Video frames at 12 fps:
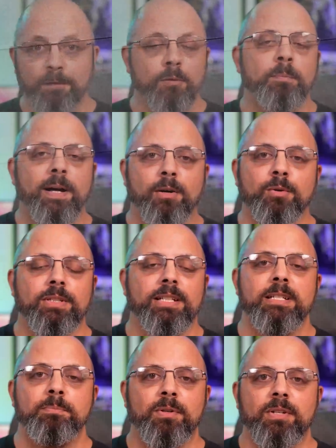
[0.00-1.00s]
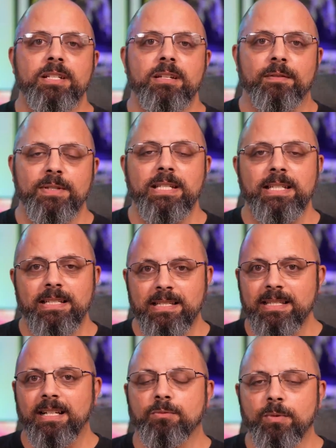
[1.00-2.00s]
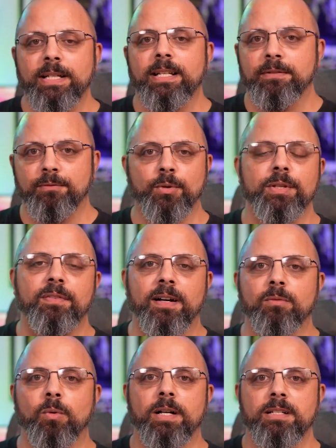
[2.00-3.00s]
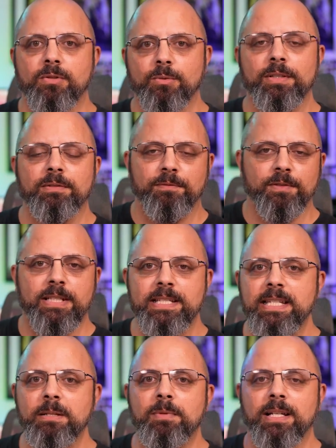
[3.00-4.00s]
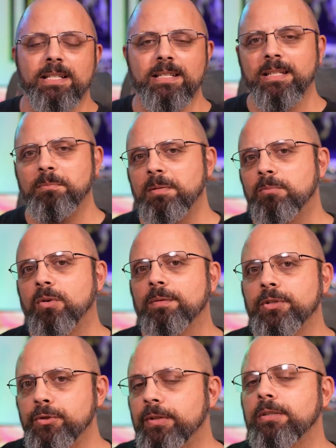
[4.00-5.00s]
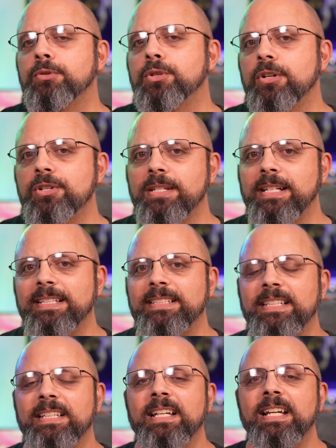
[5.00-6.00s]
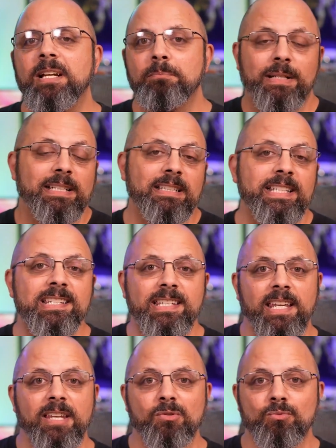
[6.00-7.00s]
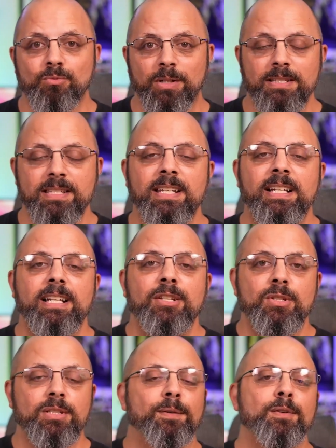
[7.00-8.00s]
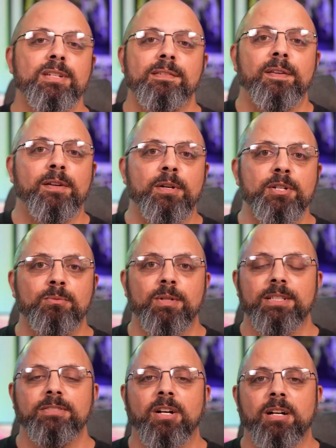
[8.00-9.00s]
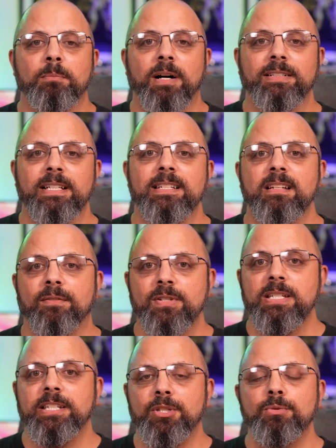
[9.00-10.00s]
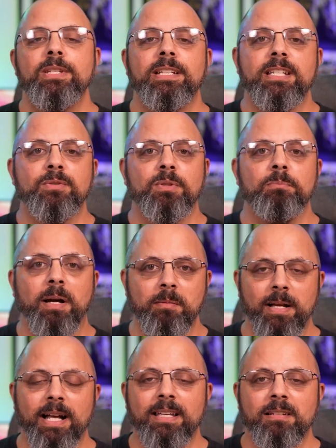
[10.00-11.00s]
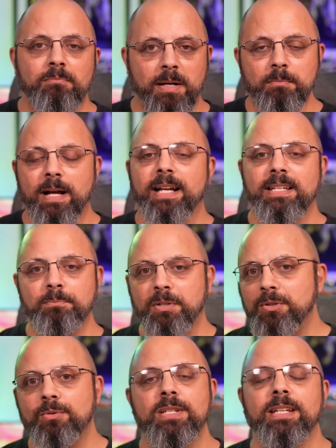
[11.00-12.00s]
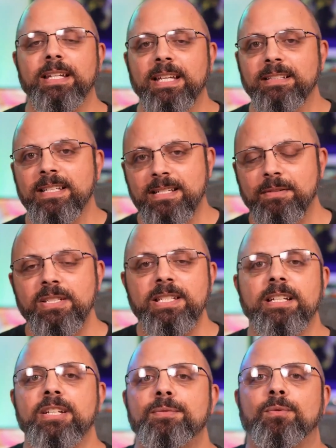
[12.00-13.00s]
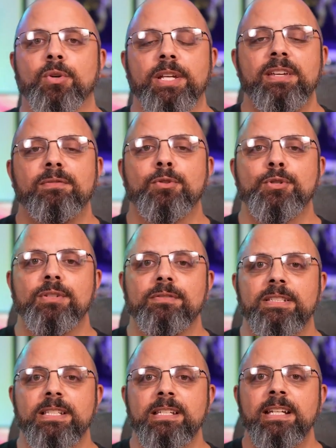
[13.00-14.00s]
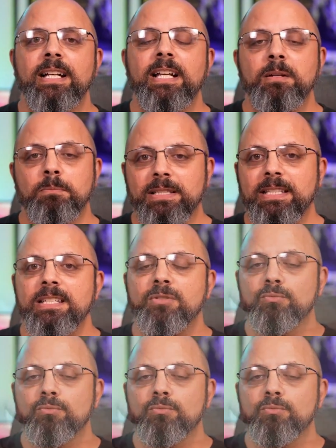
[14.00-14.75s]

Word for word: full powered experience. Obviously, it's not running at 45 watts. So it, for the Steam Deck, it's going to be more of a trickle charge than anything, but at least it runs. So the first configuration we're going to talk about is obviously using this with my Mac. My Mac, I've been using, again, the 17 inch 4K version of this, but this